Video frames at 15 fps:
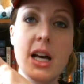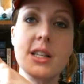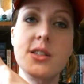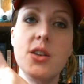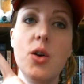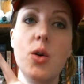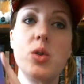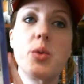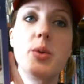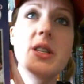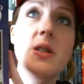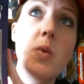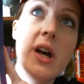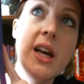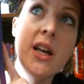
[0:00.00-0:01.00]
So the
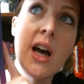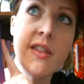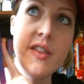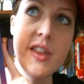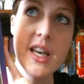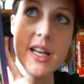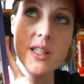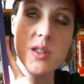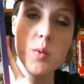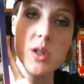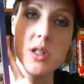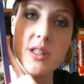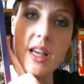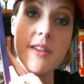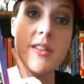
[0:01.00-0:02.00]
reason why I got this
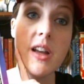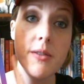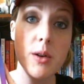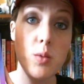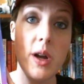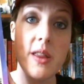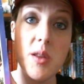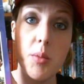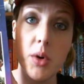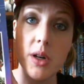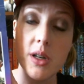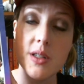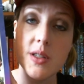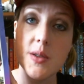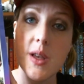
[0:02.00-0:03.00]
was, I've never read the
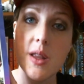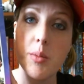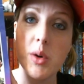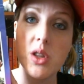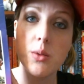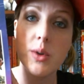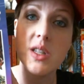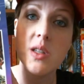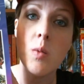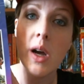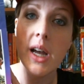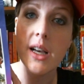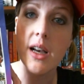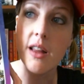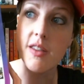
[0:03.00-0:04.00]
books, but the reason
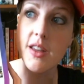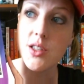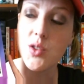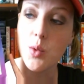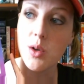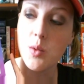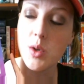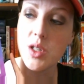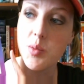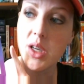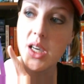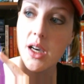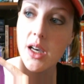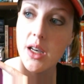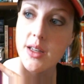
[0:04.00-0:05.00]
why I got this one was
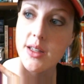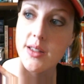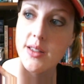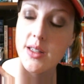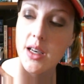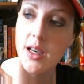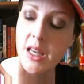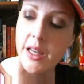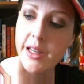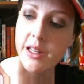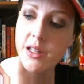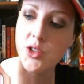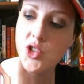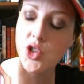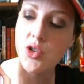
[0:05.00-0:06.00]
because
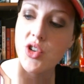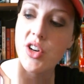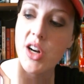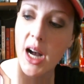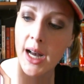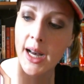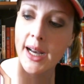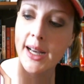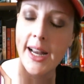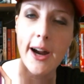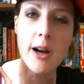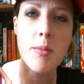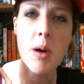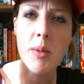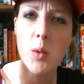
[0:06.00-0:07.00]
in junior high,
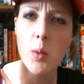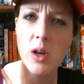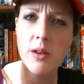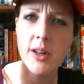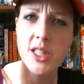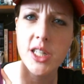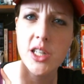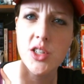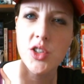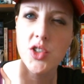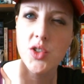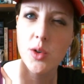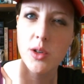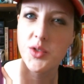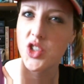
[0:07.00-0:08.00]
I remember one of our teachers
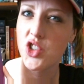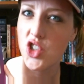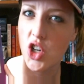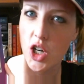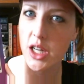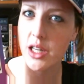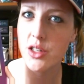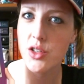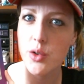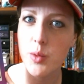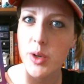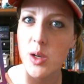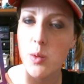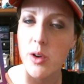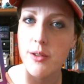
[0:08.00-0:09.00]
sort of starting to
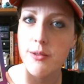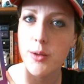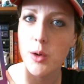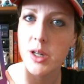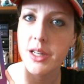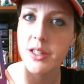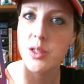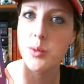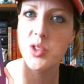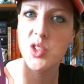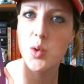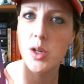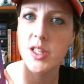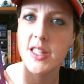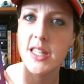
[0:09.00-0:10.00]
read one for us. It was
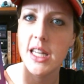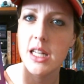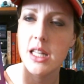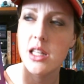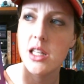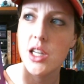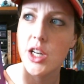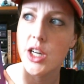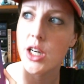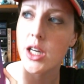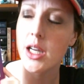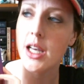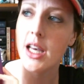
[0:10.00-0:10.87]
towards the end of the year.